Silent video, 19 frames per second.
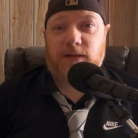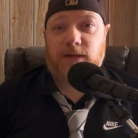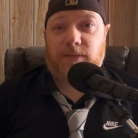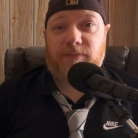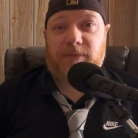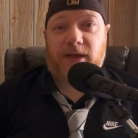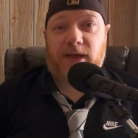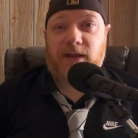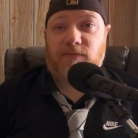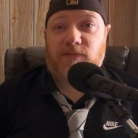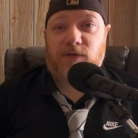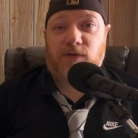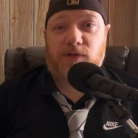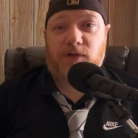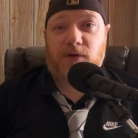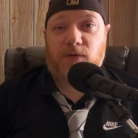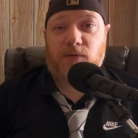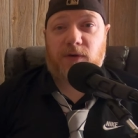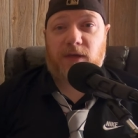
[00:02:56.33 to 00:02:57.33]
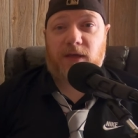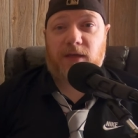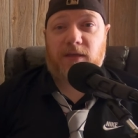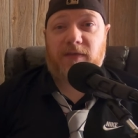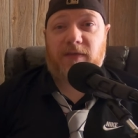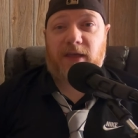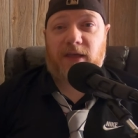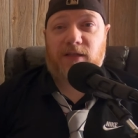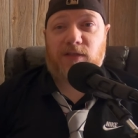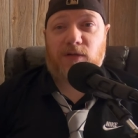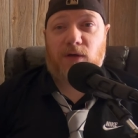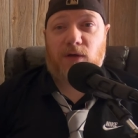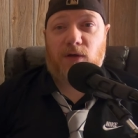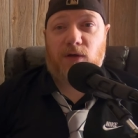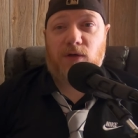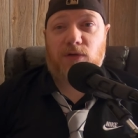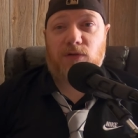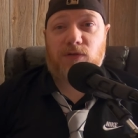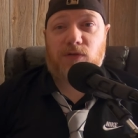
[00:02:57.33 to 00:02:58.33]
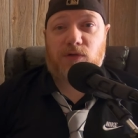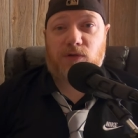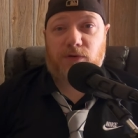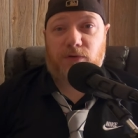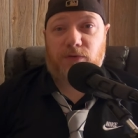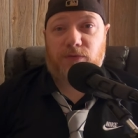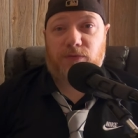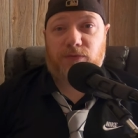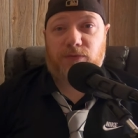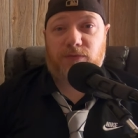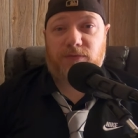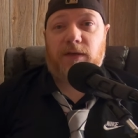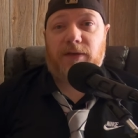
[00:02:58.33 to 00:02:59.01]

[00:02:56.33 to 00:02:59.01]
I'm not even joking, that's all true.